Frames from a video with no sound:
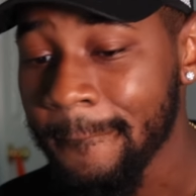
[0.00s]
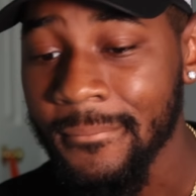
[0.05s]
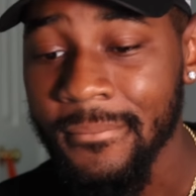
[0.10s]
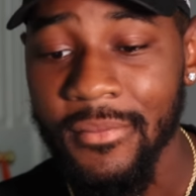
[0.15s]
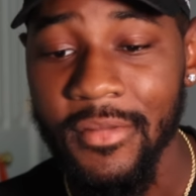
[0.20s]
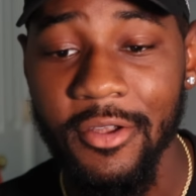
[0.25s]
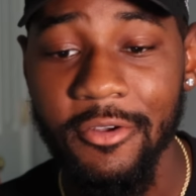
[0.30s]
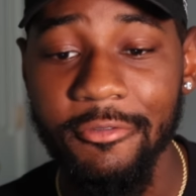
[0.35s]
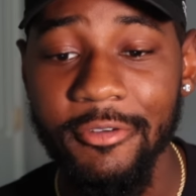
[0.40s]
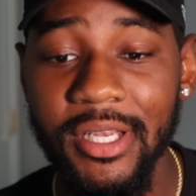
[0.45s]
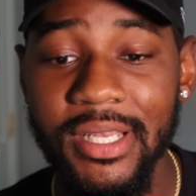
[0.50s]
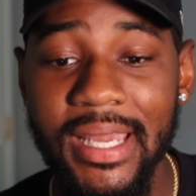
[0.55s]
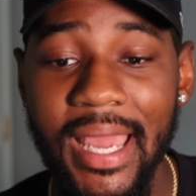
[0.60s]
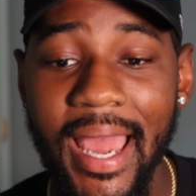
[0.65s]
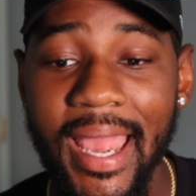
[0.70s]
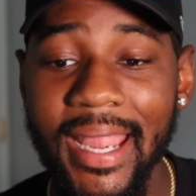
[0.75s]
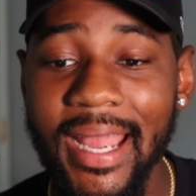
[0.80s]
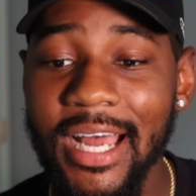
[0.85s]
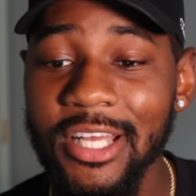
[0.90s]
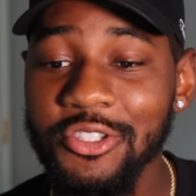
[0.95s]
really I
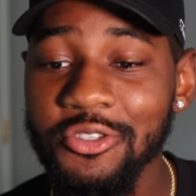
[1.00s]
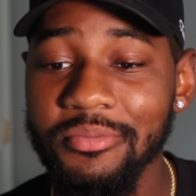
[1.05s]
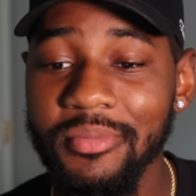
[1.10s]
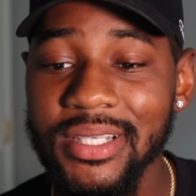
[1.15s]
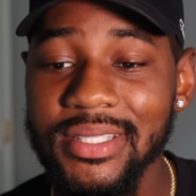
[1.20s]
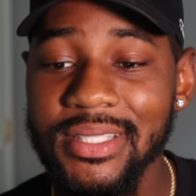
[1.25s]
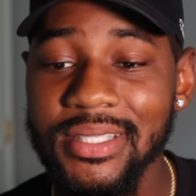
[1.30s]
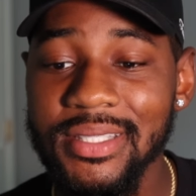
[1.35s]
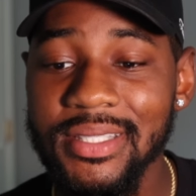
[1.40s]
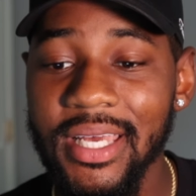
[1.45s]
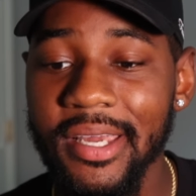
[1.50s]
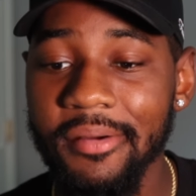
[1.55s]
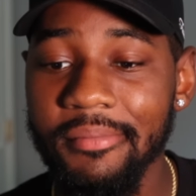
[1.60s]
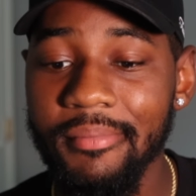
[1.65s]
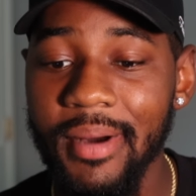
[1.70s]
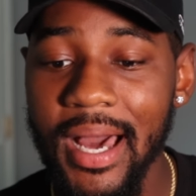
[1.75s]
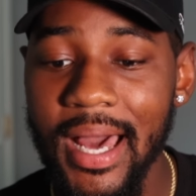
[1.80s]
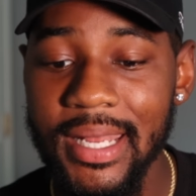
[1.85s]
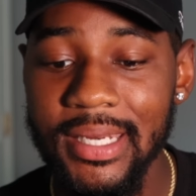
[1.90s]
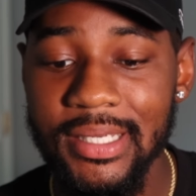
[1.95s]
ain't got too much to say
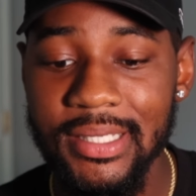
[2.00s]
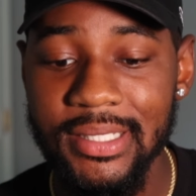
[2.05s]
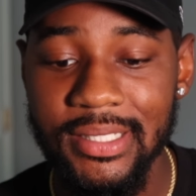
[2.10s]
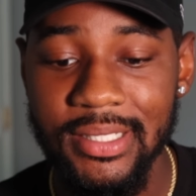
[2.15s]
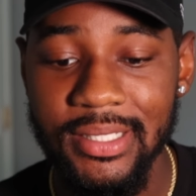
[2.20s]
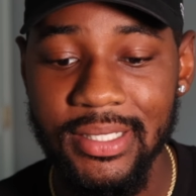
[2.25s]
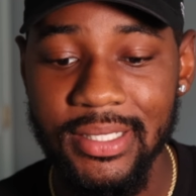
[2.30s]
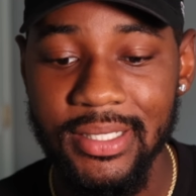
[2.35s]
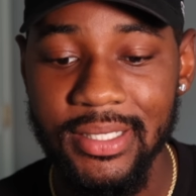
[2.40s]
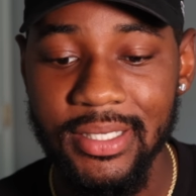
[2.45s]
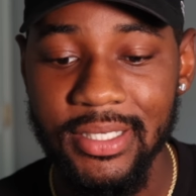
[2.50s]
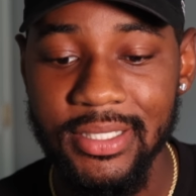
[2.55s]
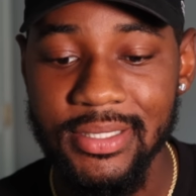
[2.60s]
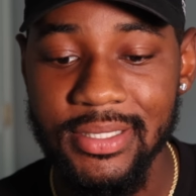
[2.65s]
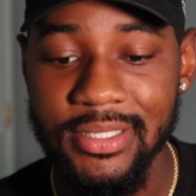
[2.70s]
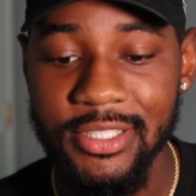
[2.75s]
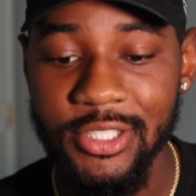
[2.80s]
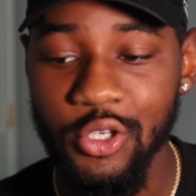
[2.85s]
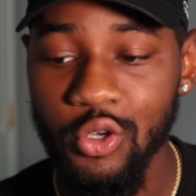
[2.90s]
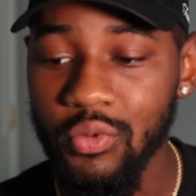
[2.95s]
about it.
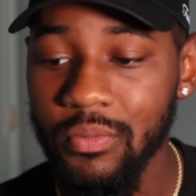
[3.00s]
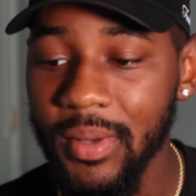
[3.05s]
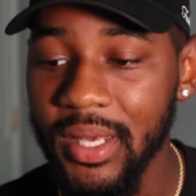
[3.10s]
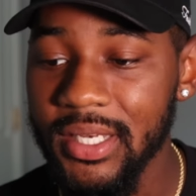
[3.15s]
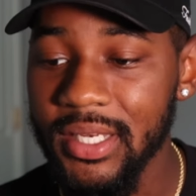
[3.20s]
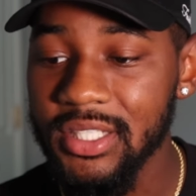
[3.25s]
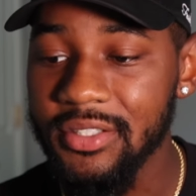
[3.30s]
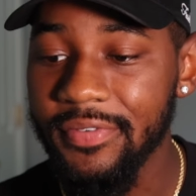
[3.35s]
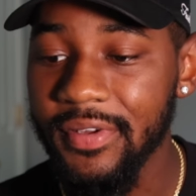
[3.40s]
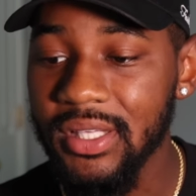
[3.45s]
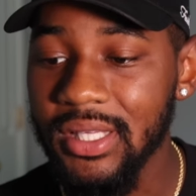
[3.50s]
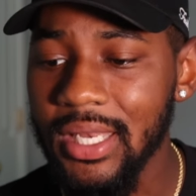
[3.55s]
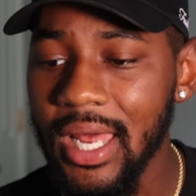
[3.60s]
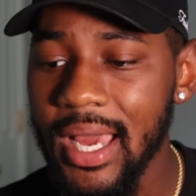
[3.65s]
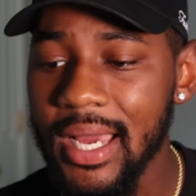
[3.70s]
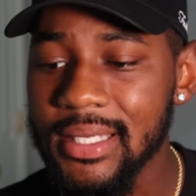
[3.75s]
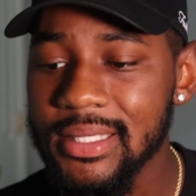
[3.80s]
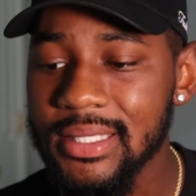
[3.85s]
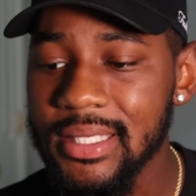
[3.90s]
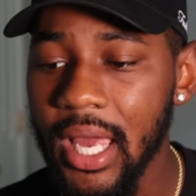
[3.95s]
2 minutes
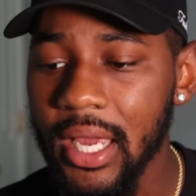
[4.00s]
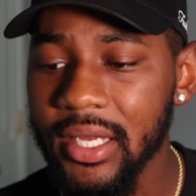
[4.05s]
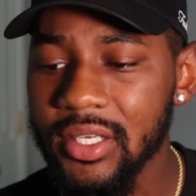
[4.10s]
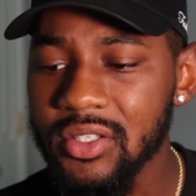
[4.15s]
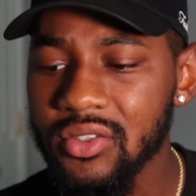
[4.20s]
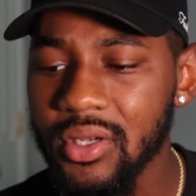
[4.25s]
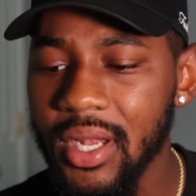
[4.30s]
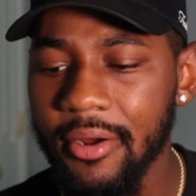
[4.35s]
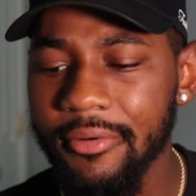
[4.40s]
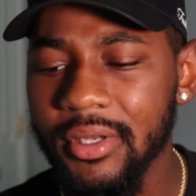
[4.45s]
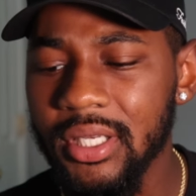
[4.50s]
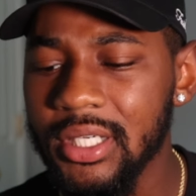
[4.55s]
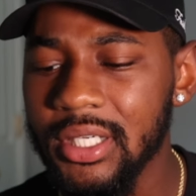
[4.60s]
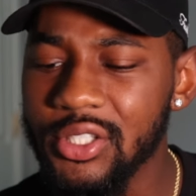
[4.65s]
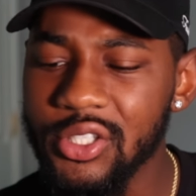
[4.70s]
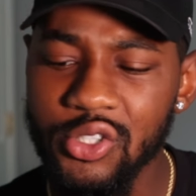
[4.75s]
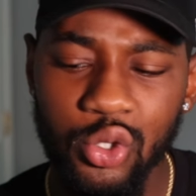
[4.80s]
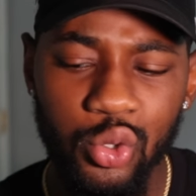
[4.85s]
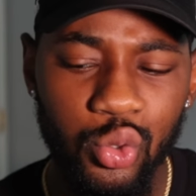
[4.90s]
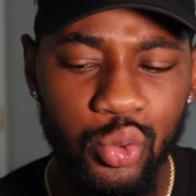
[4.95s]
59 seconds, so not really
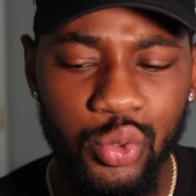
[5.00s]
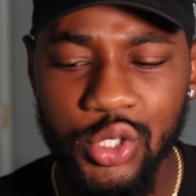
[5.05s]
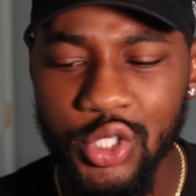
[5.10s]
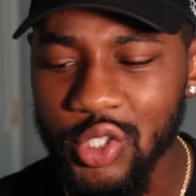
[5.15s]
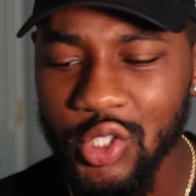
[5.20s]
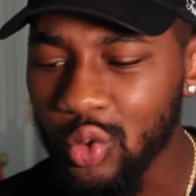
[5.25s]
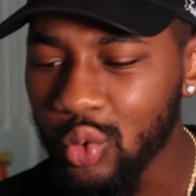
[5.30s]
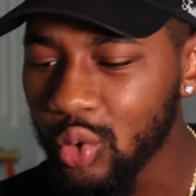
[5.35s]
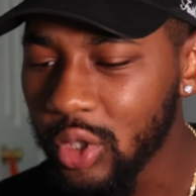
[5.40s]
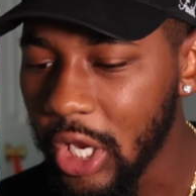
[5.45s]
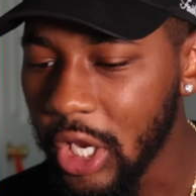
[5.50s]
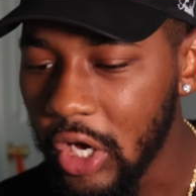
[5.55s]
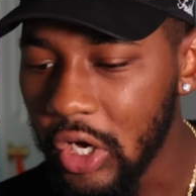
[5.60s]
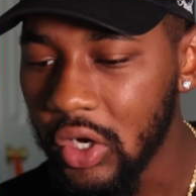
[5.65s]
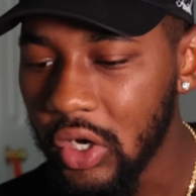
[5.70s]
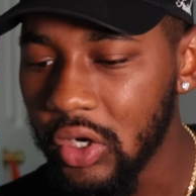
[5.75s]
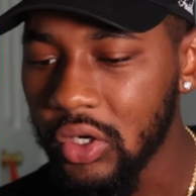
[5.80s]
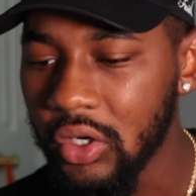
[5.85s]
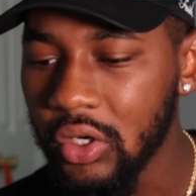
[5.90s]
too long,